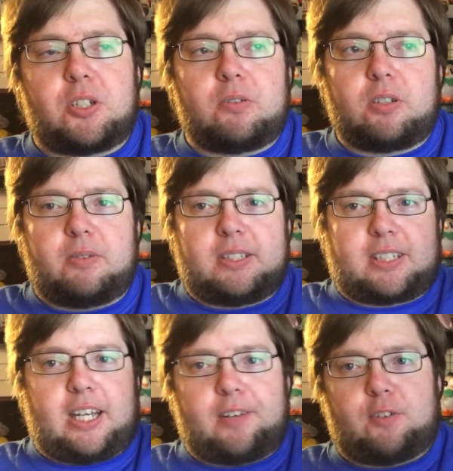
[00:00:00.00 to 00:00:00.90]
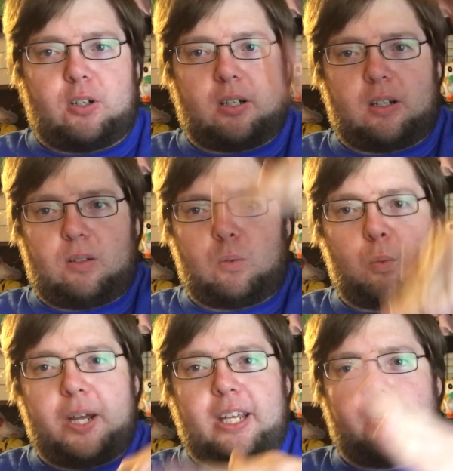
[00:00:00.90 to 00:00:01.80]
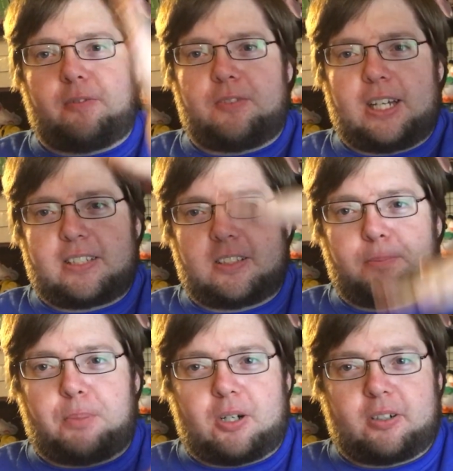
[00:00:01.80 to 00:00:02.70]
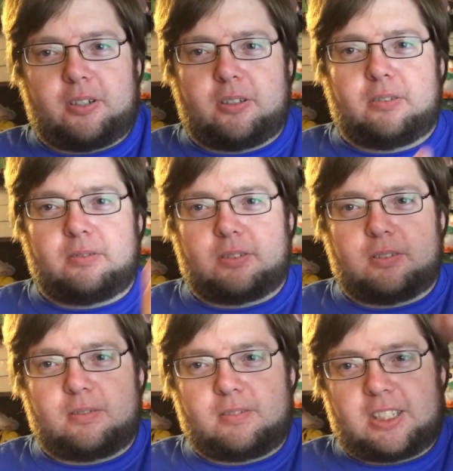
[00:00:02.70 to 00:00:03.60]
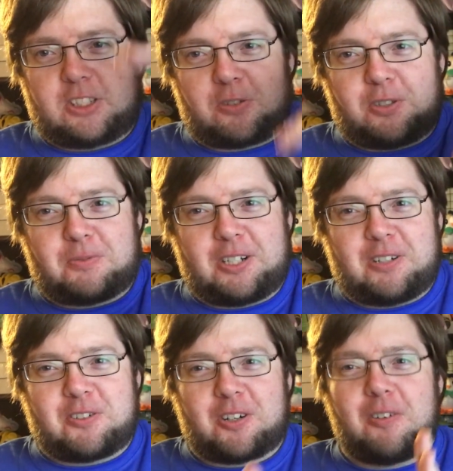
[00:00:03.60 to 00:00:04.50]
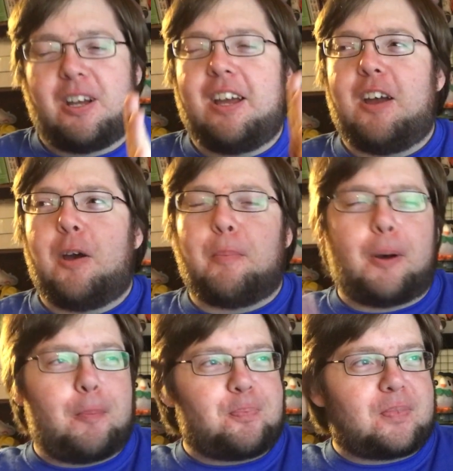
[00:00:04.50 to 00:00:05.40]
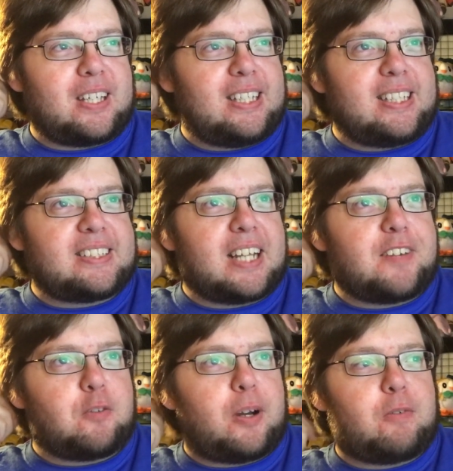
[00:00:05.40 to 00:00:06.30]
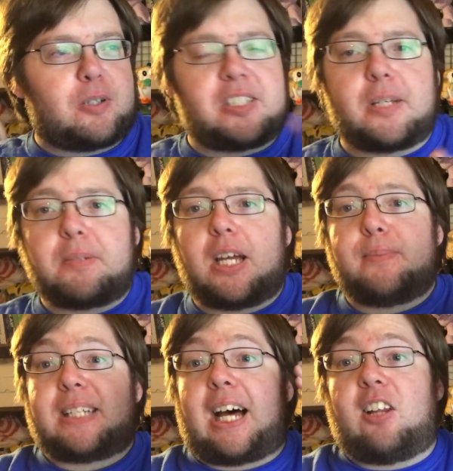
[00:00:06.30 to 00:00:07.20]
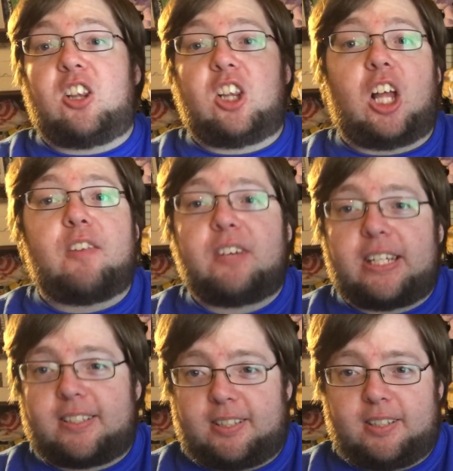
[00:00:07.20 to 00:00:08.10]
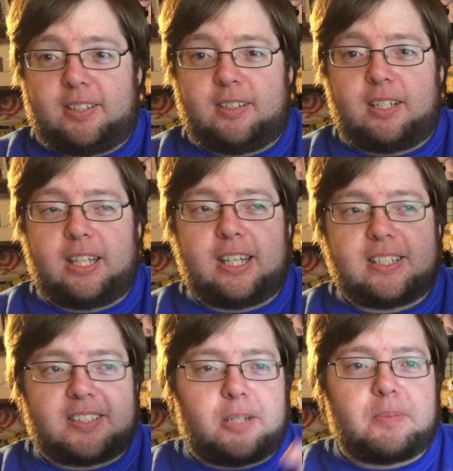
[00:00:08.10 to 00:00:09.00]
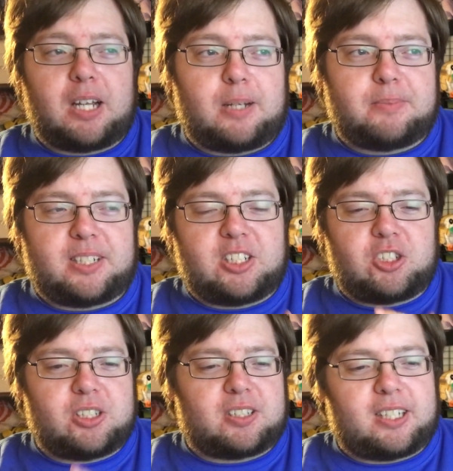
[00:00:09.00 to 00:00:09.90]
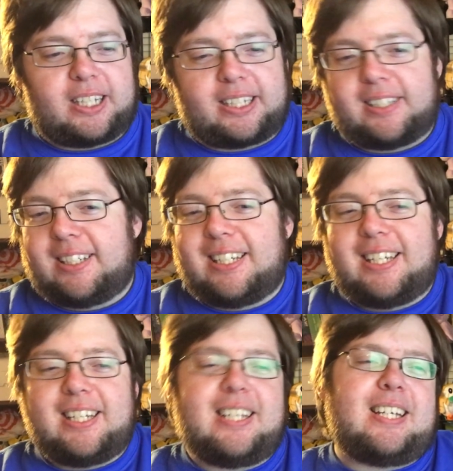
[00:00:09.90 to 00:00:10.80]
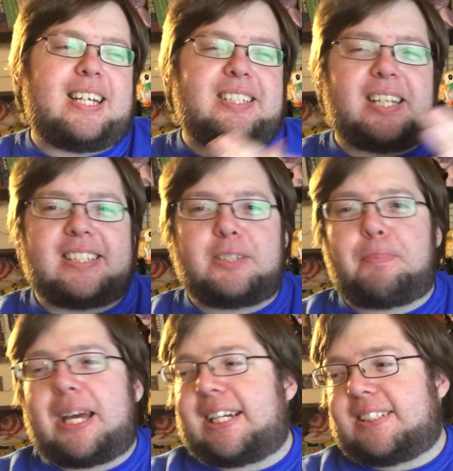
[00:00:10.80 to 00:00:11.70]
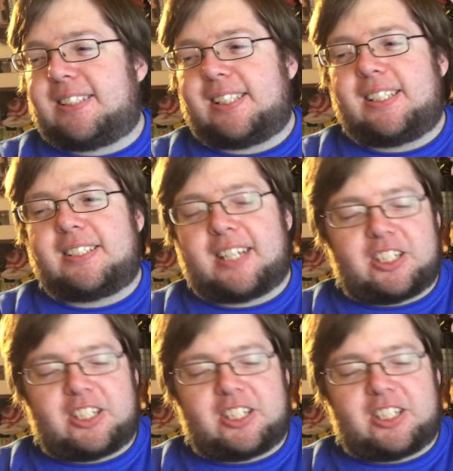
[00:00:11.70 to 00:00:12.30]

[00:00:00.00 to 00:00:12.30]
Toku is kind of a wave, not to borrow CS Toys radio show, but it's kind of a wave where sometimes I'll love it, and then sometimes it's just like, it takes a back seat.